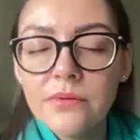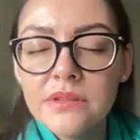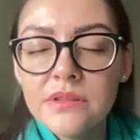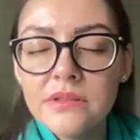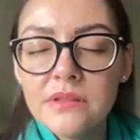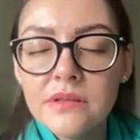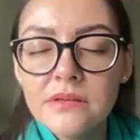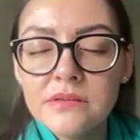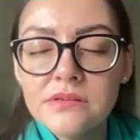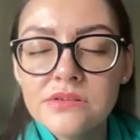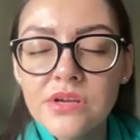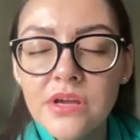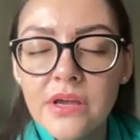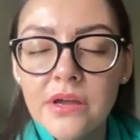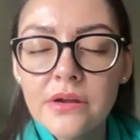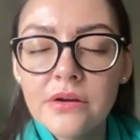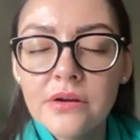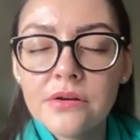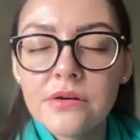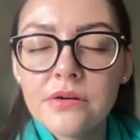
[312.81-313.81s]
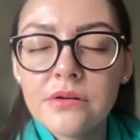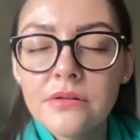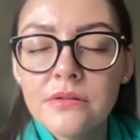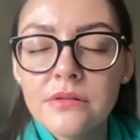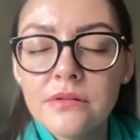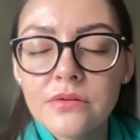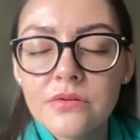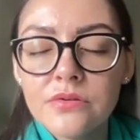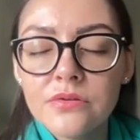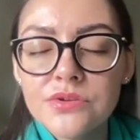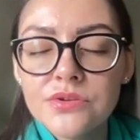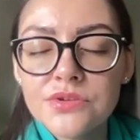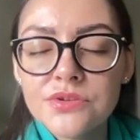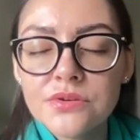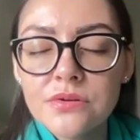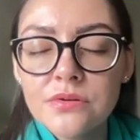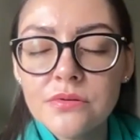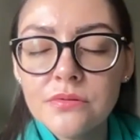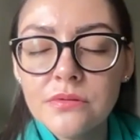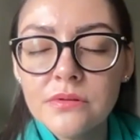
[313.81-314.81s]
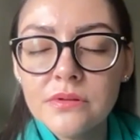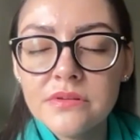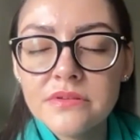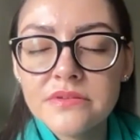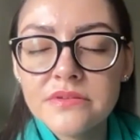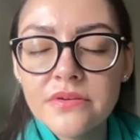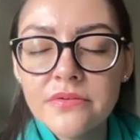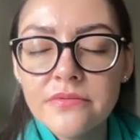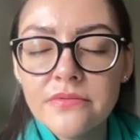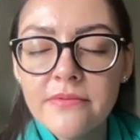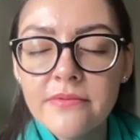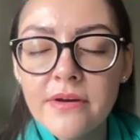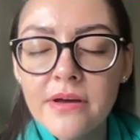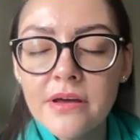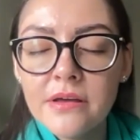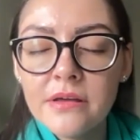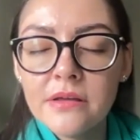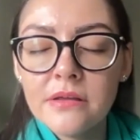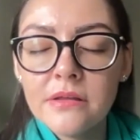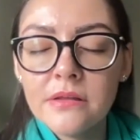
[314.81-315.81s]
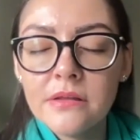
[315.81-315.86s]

with the chair, the cushion, the sofa,